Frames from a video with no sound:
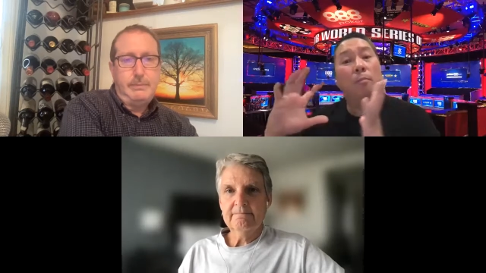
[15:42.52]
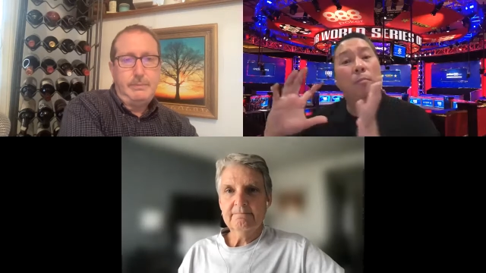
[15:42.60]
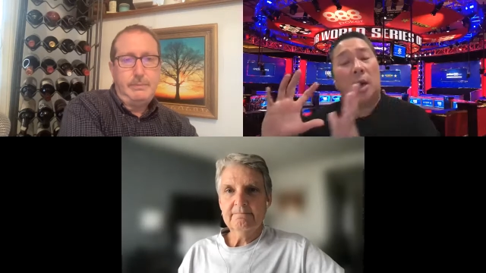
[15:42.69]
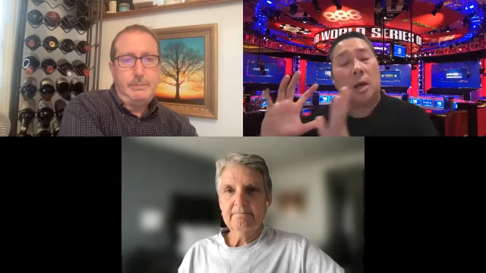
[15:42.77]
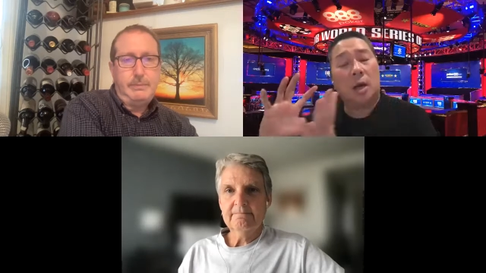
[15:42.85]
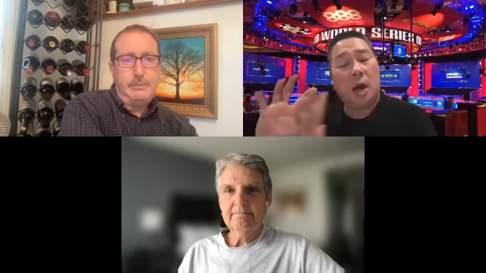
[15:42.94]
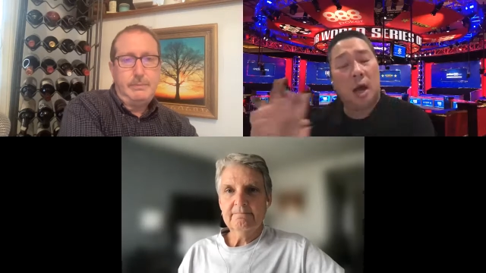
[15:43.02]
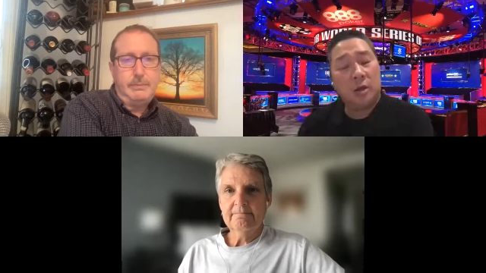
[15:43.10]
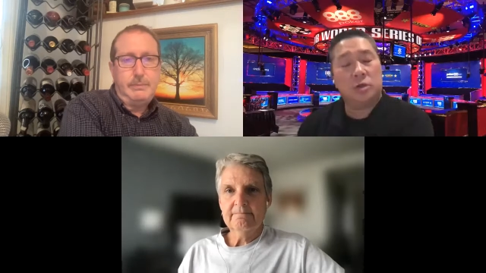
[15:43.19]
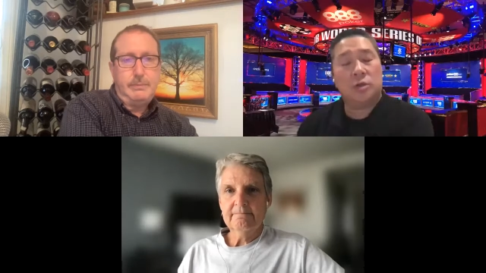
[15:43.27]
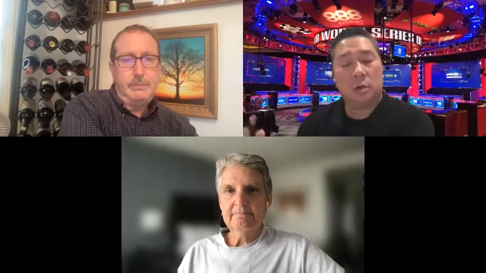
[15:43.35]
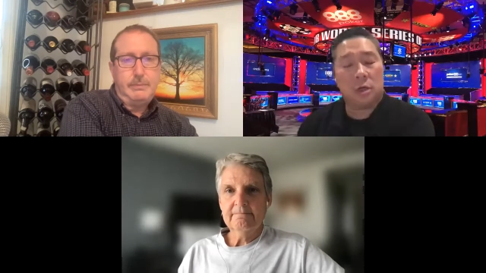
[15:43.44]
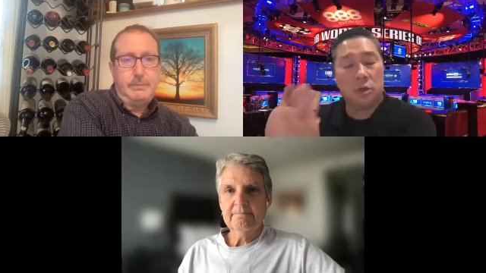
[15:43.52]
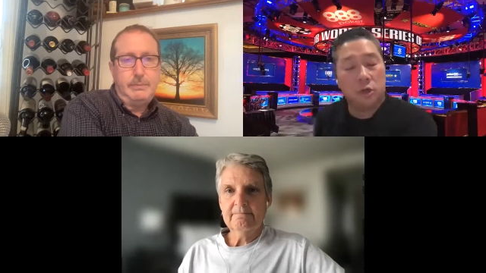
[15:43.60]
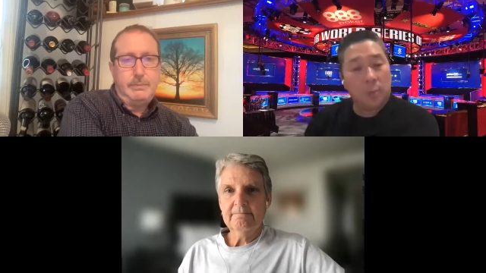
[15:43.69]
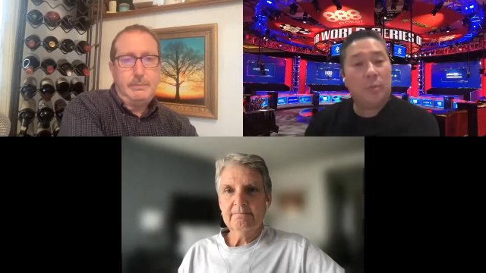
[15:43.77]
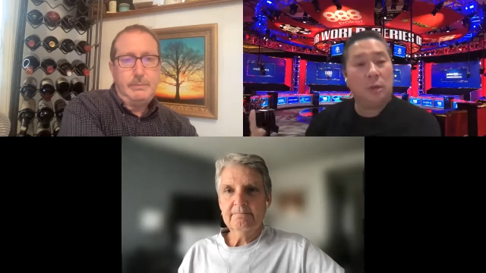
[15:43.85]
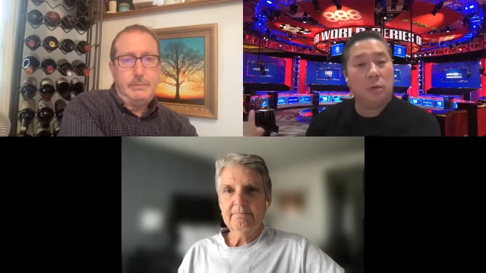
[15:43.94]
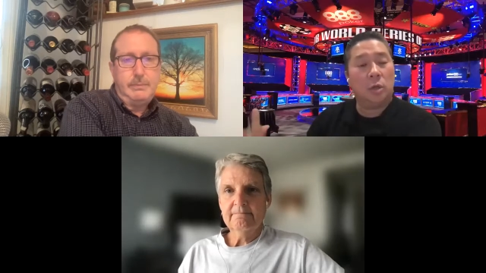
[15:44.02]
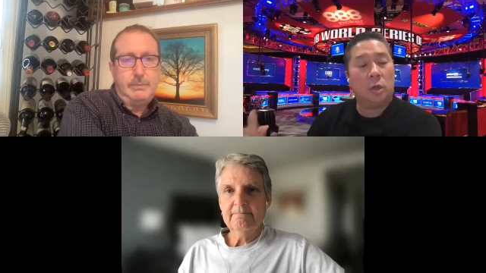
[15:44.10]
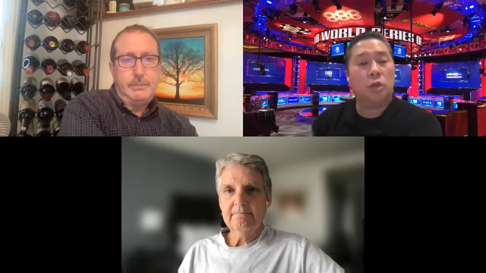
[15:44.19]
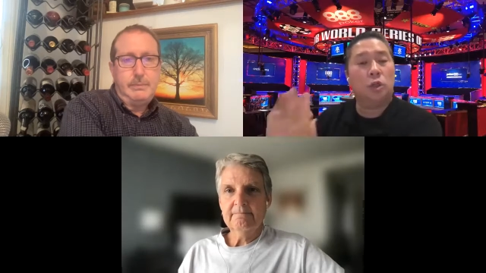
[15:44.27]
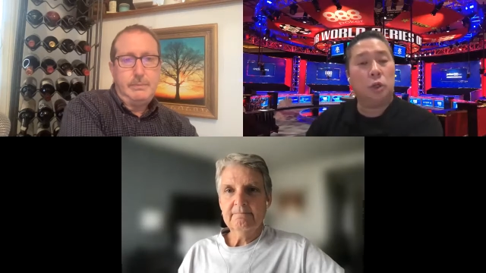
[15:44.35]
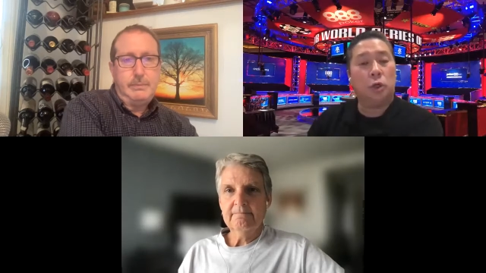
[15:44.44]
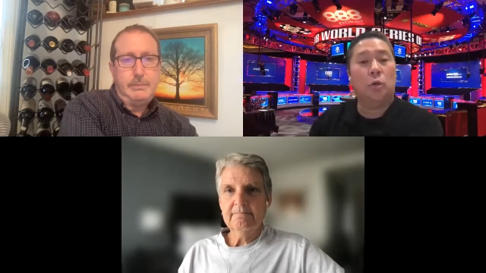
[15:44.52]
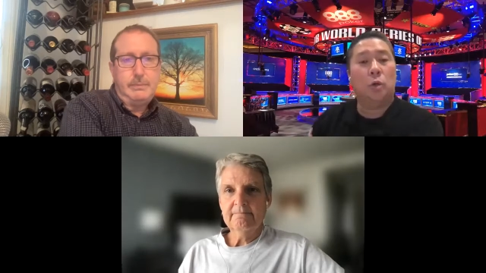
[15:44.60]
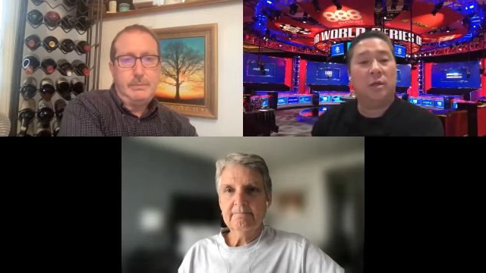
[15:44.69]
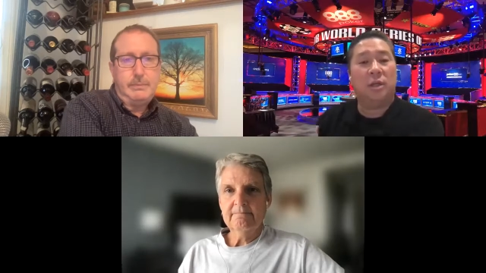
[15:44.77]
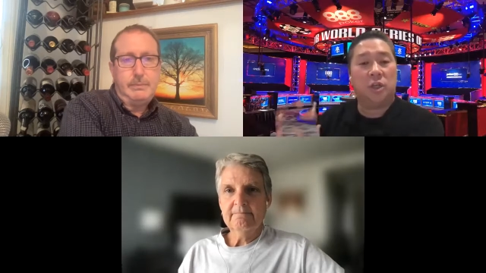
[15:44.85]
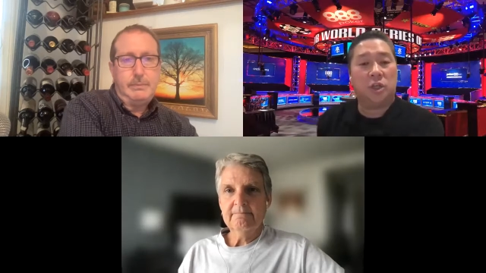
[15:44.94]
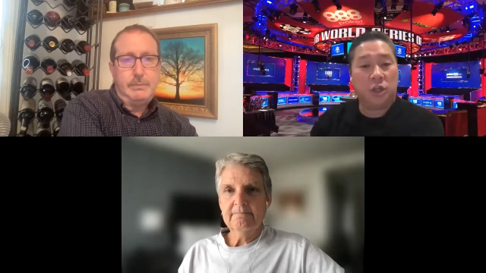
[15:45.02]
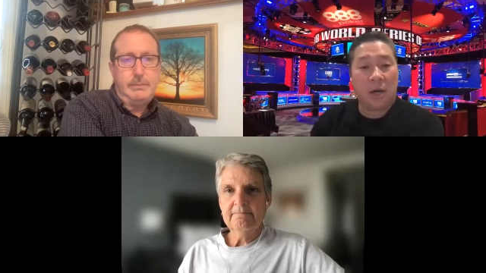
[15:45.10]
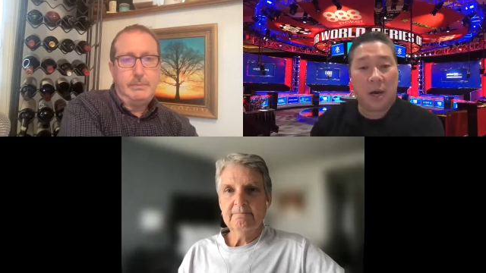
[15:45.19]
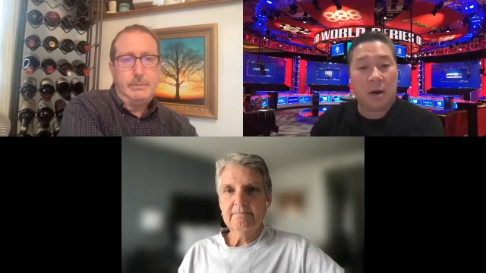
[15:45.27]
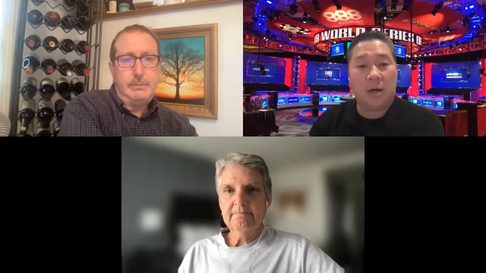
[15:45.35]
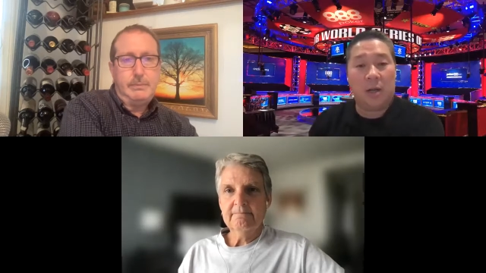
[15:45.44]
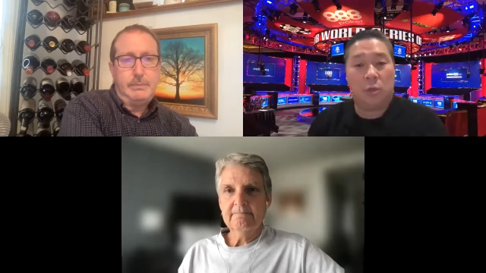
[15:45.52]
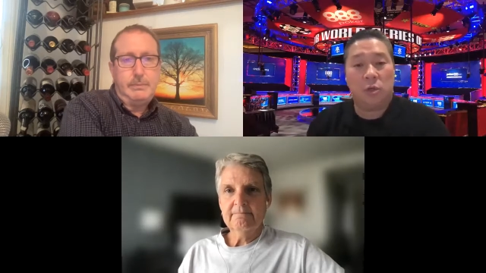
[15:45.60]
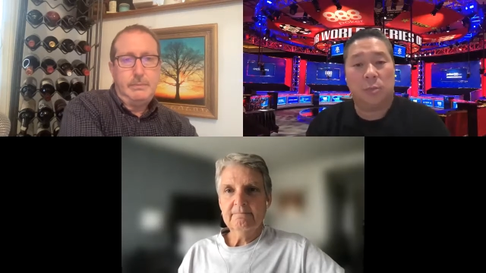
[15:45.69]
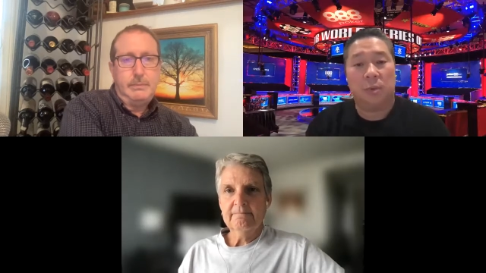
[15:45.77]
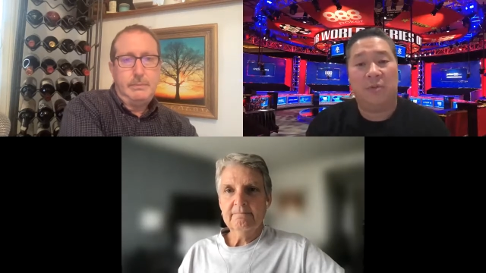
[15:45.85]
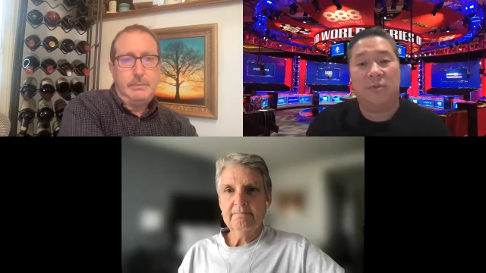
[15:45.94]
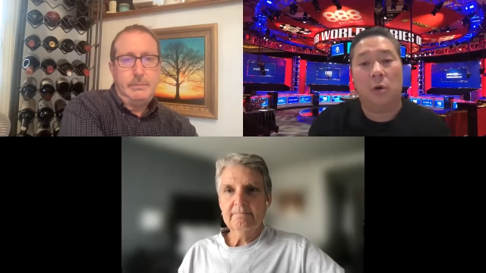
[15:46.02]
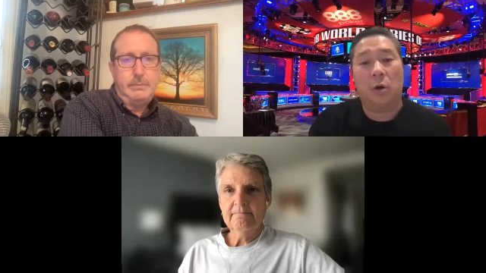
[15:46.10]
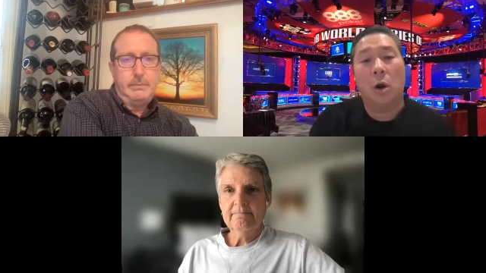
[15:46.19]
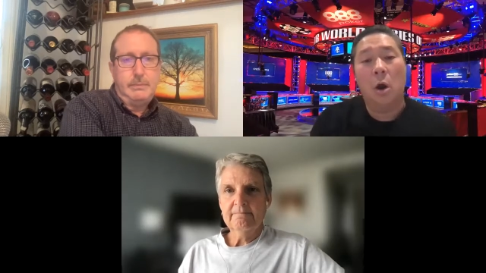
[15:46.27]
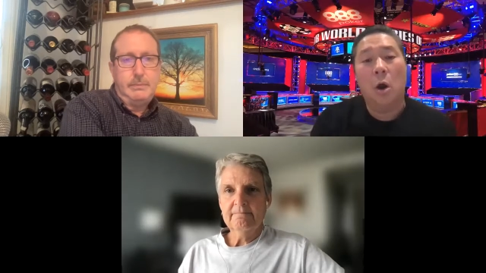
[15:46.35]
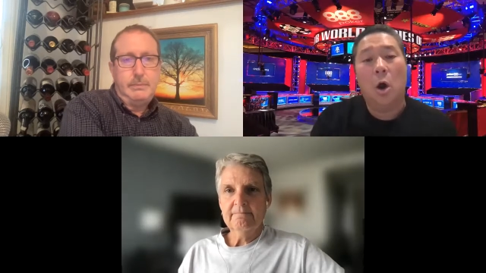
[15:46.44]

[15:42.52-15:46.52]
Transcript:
Speaker 1: uh, contri- contribute to the charity, which will be for